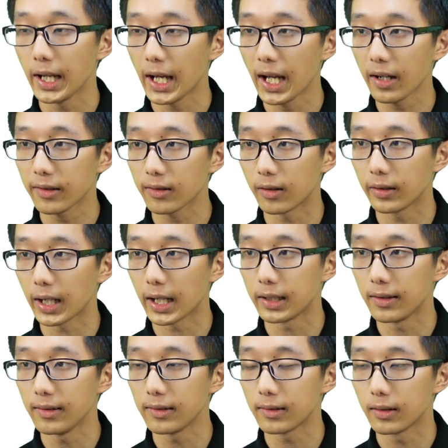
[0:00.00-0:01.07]
axon
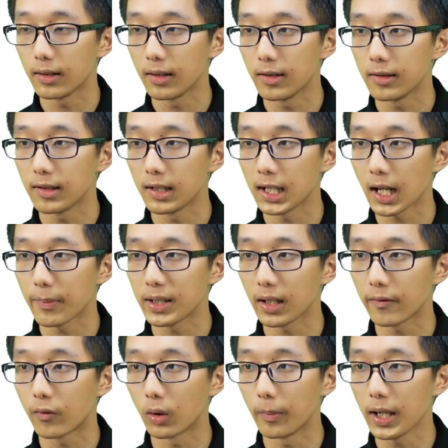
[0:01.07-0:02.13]
guidance,
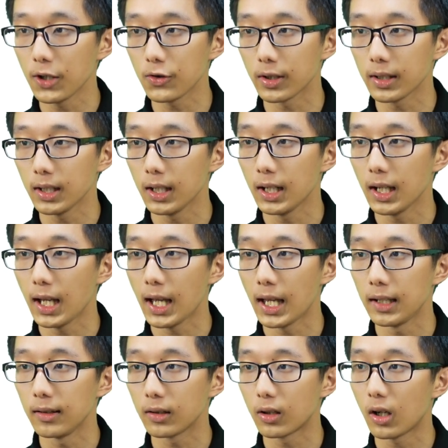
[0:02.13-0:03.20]
synaptic formation,
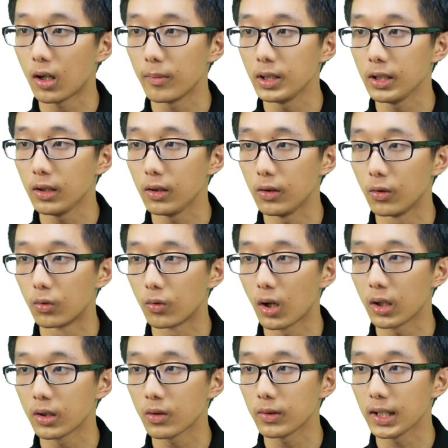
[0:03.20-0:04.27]
and common
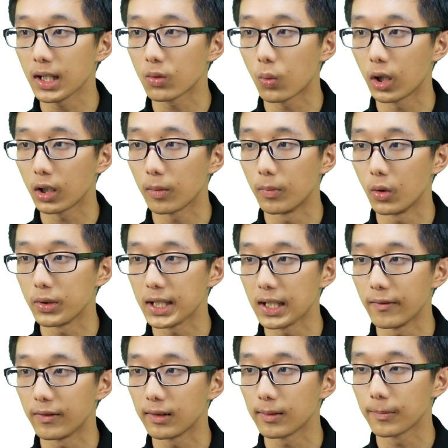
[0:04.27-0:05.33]
neuronal network
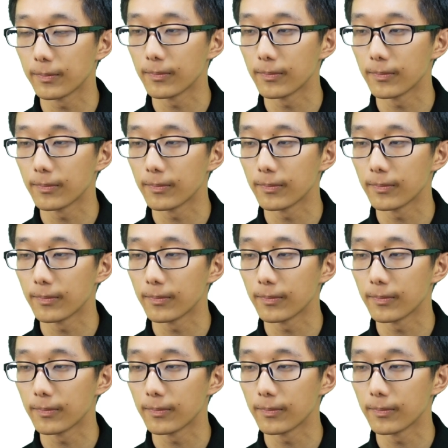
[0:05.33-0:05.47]
motifs.